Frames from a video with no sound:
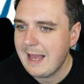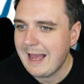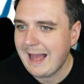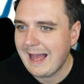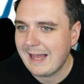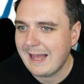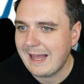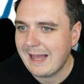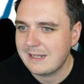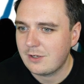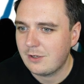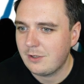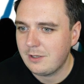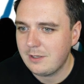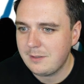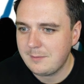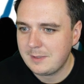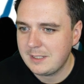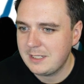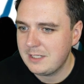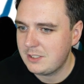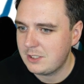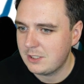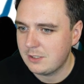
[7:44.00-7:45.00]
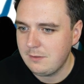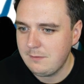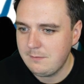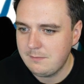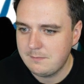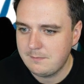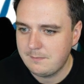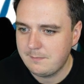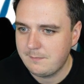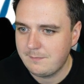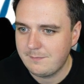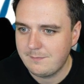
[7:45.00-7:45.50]
And all I'm gonna do,
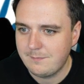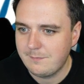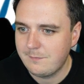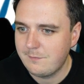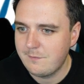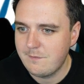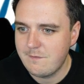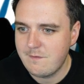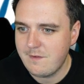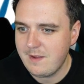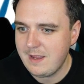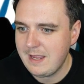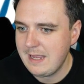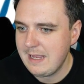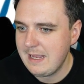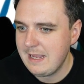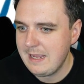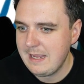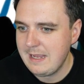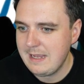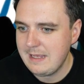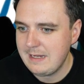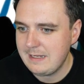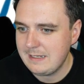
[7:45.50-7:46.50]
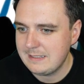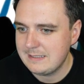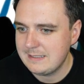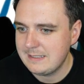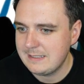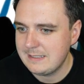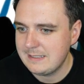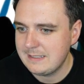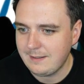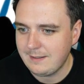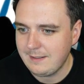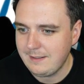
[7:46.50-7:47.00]
very
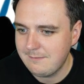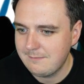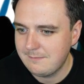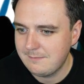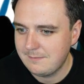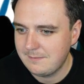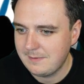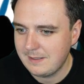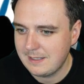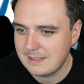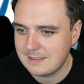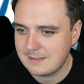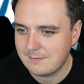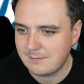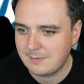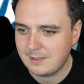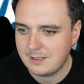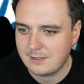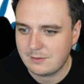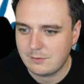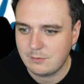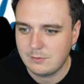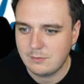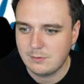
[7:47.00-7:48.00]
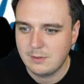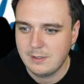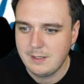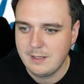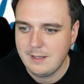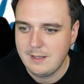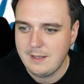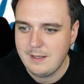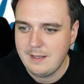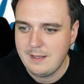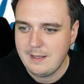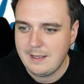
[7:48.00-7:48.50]
sneakily, is I'm gonna go
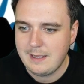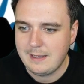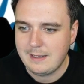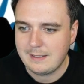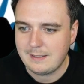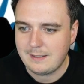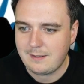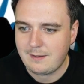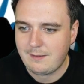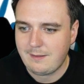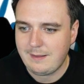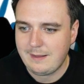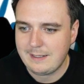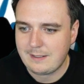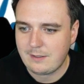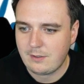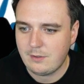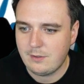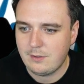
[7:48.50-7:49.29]
and click